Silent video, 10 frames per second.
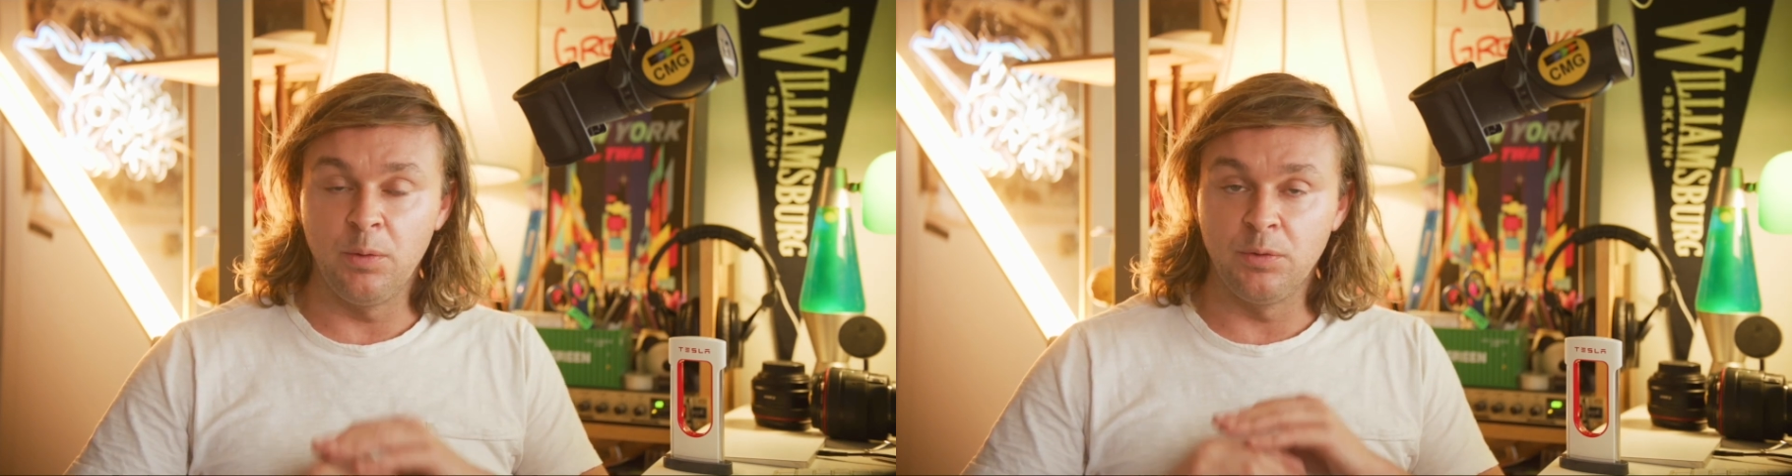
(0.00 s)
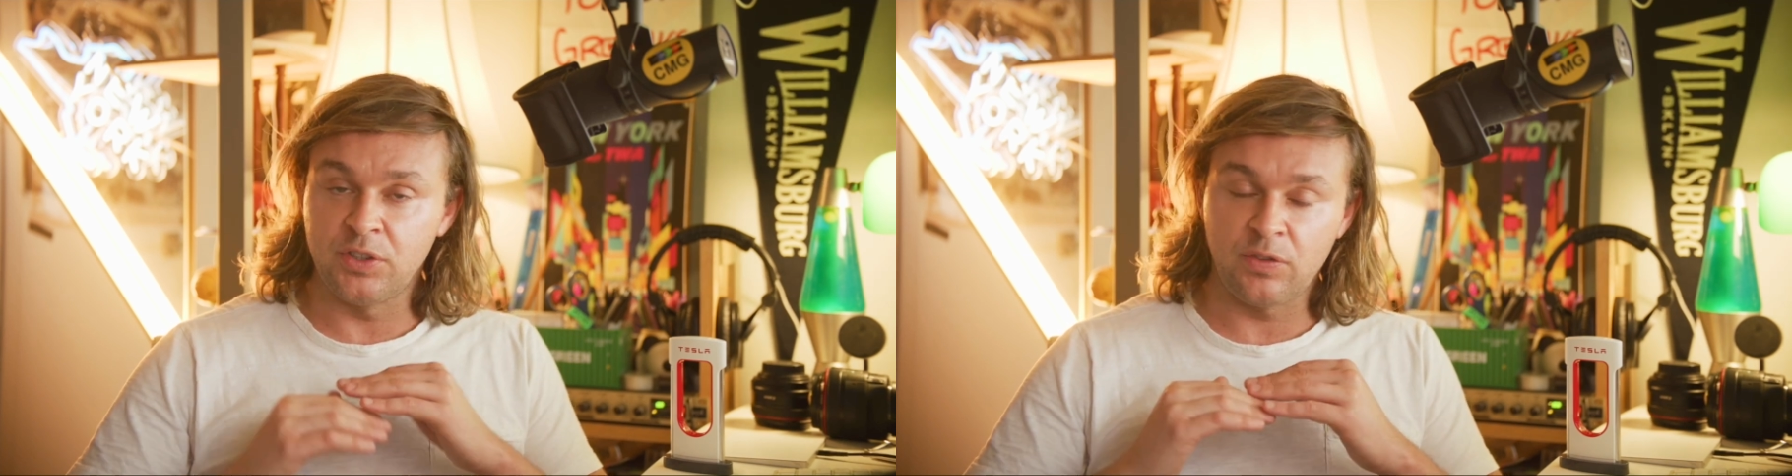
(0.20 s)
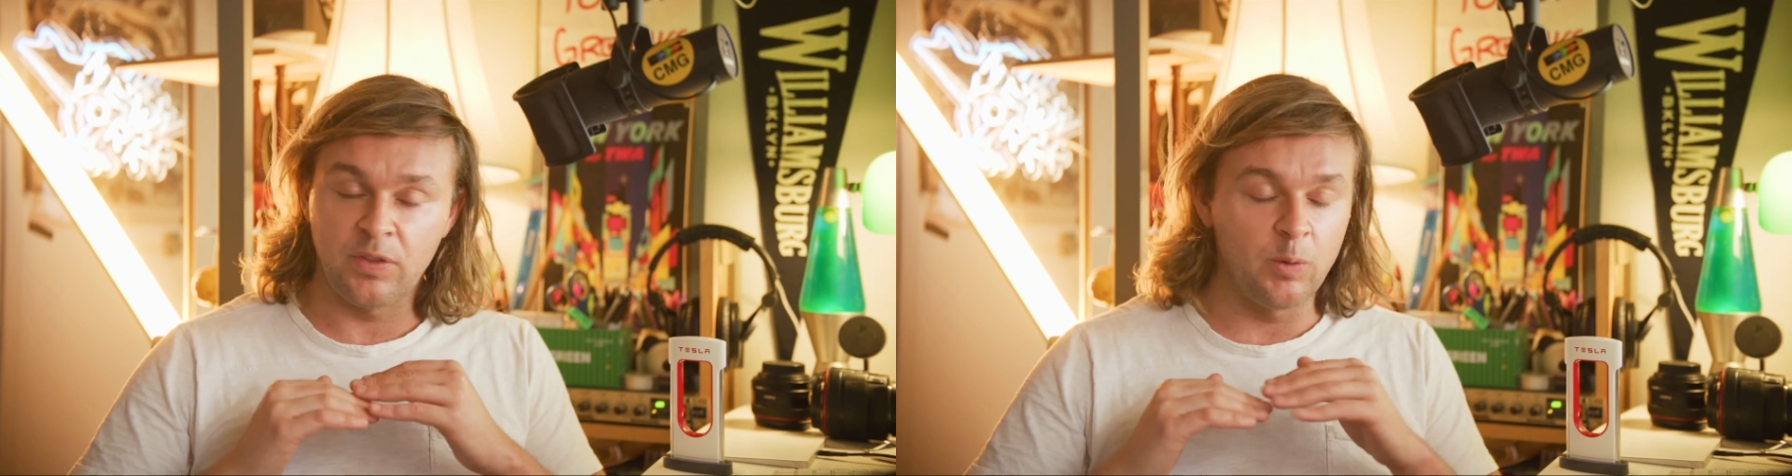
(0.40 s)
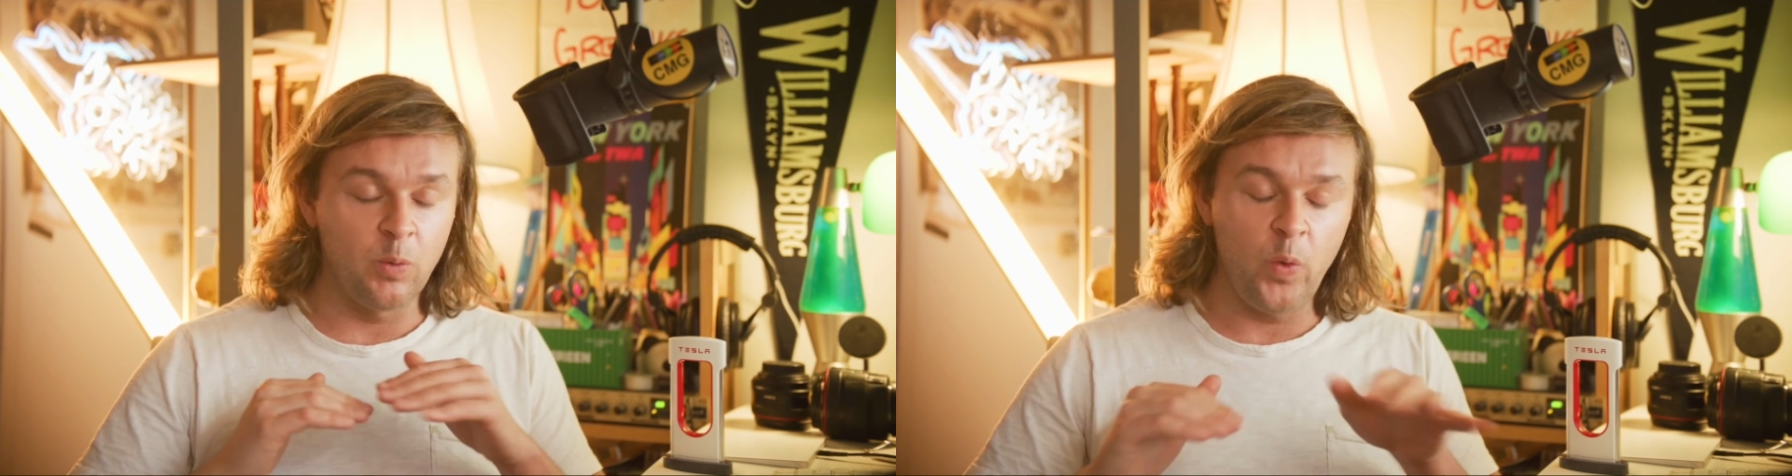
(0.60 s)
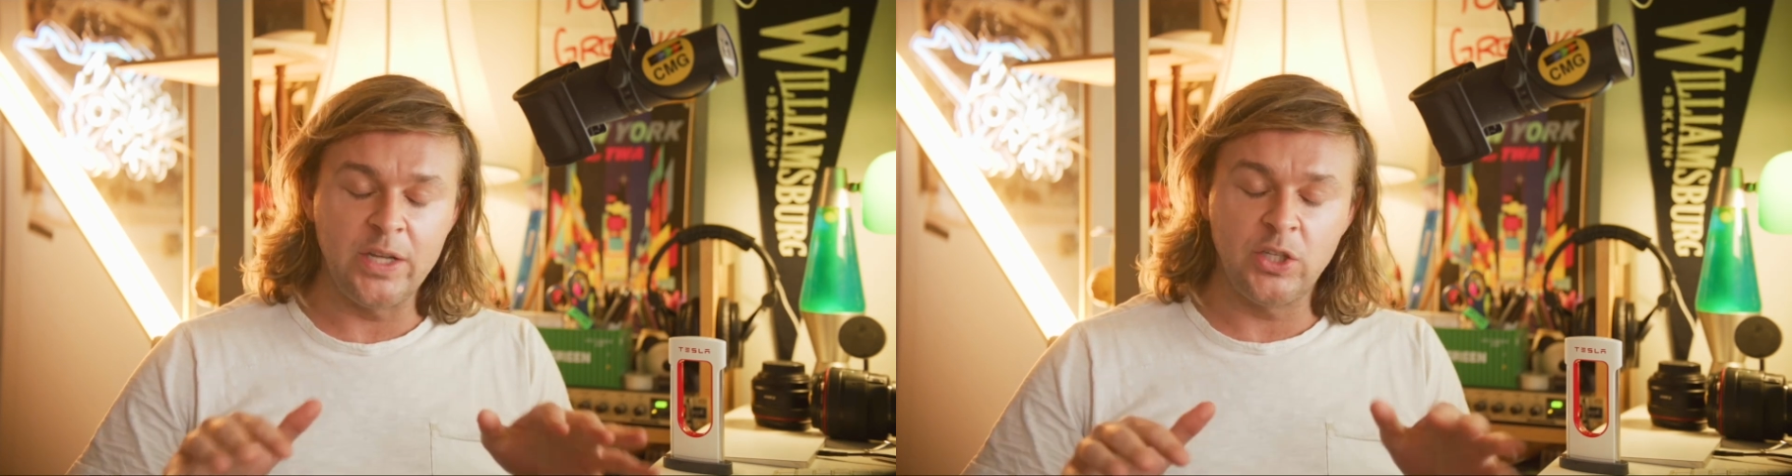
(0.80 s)
It was just there were
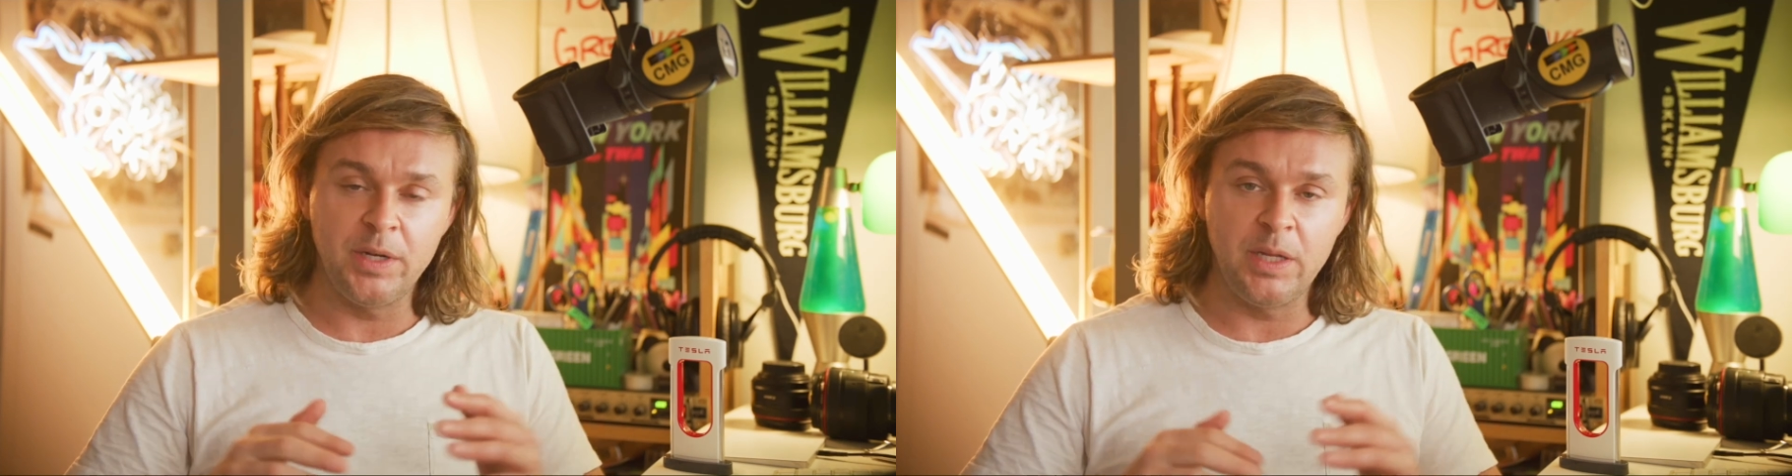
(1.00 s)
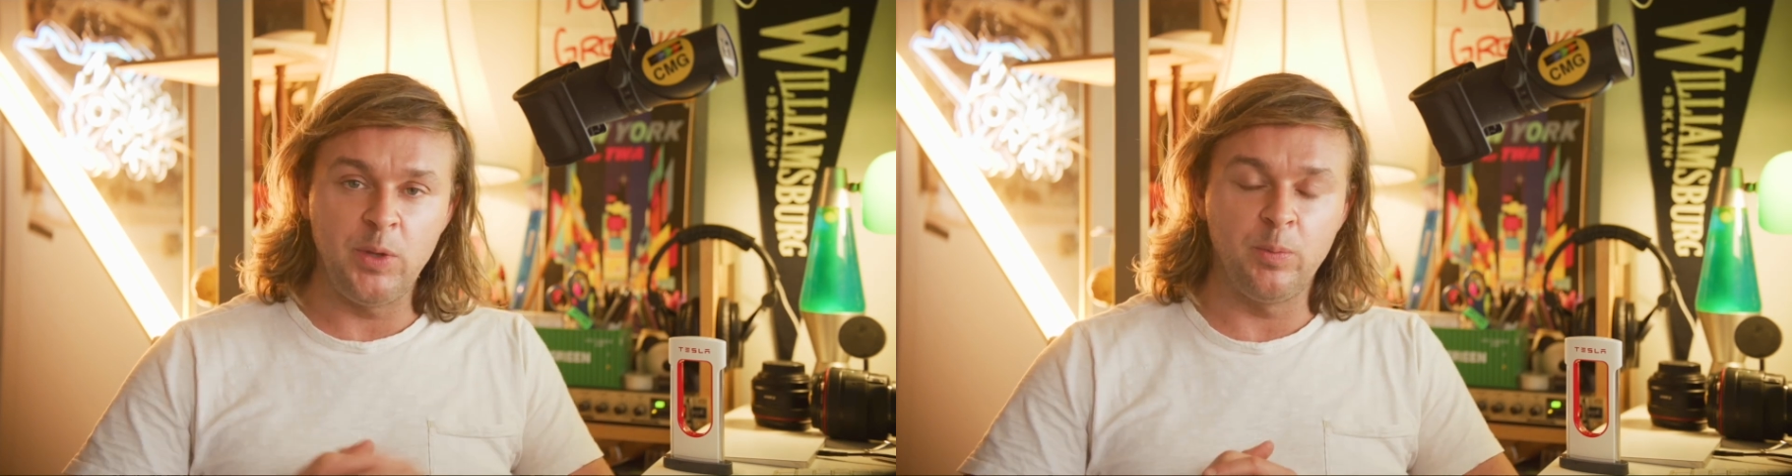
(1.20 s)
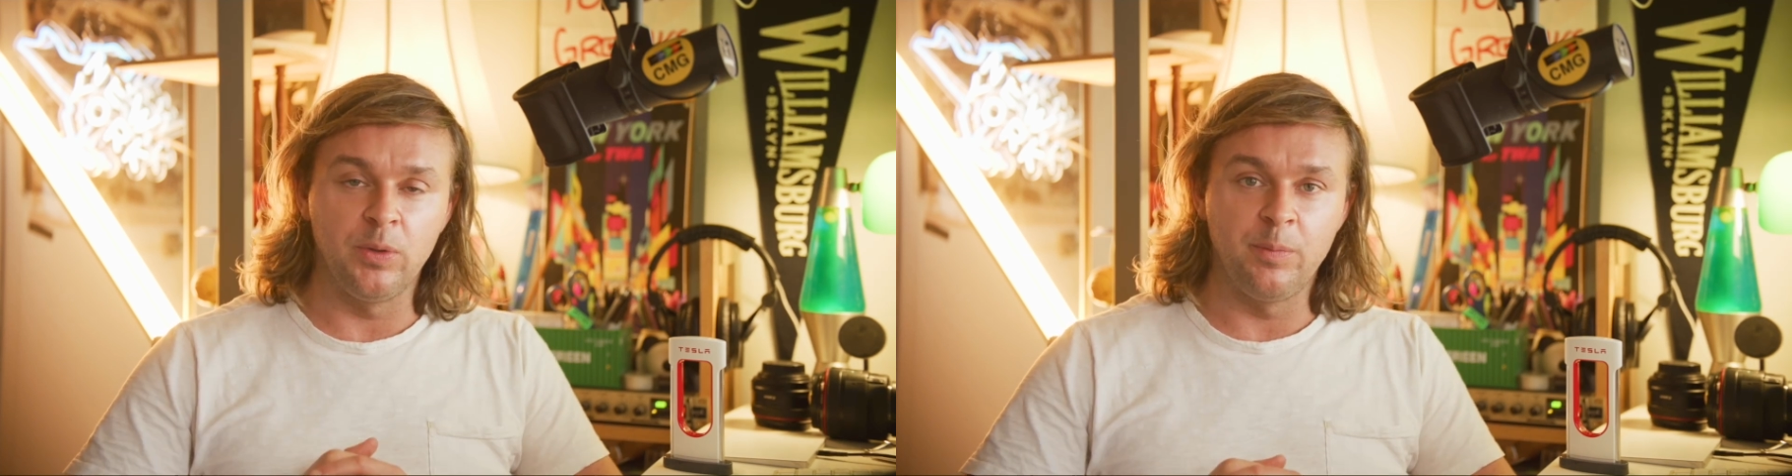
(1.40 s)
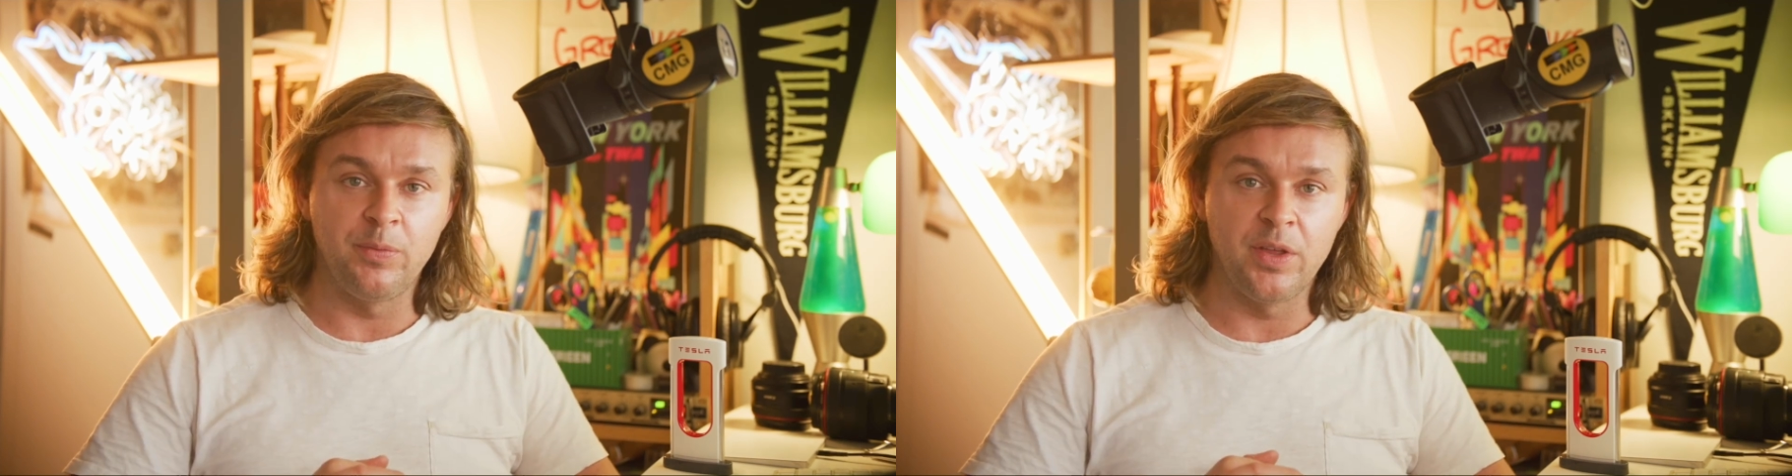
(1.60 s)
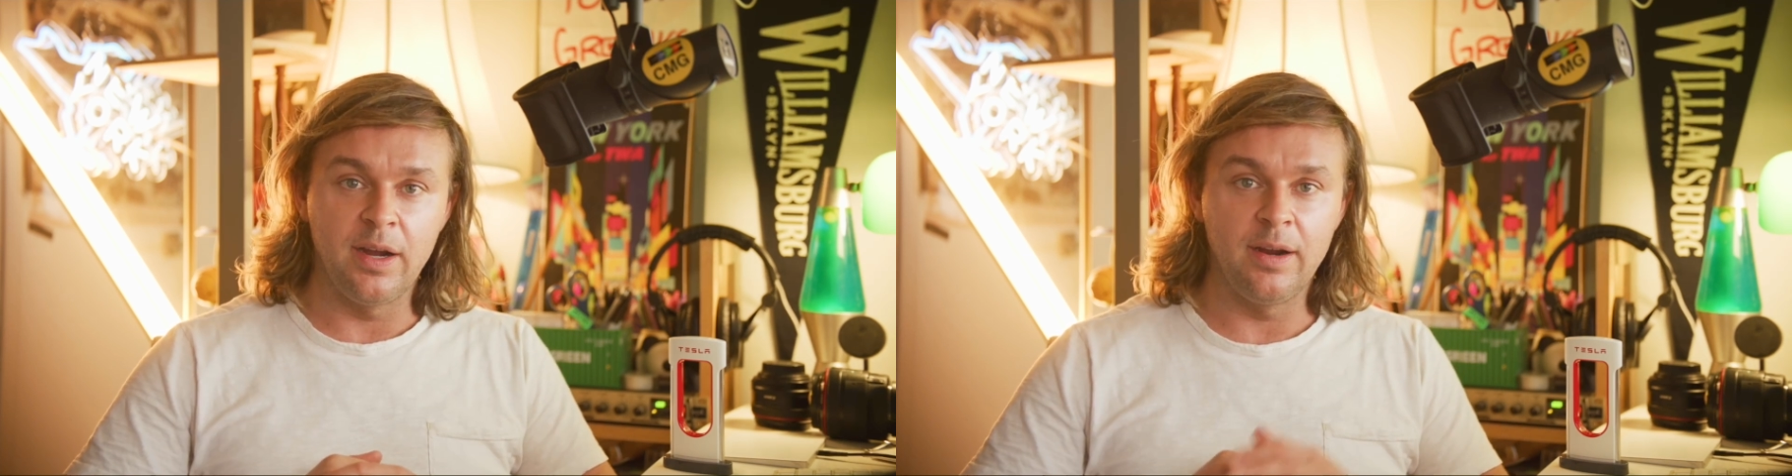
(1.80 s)
way too many people up
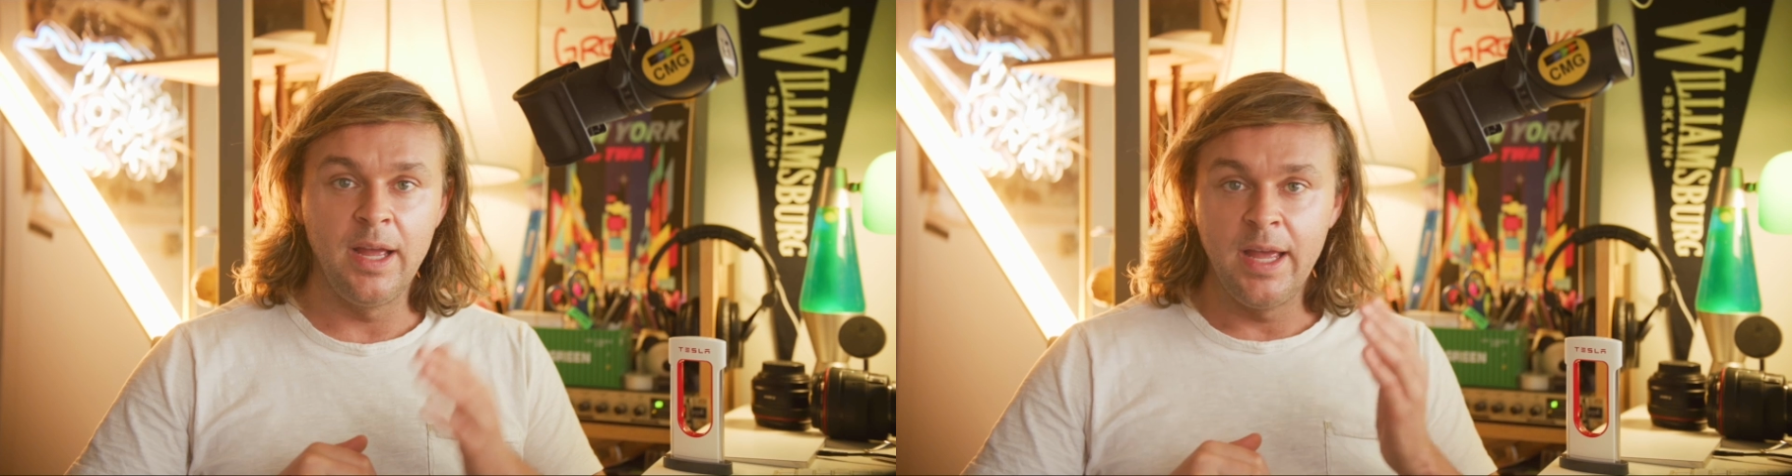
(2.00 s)
there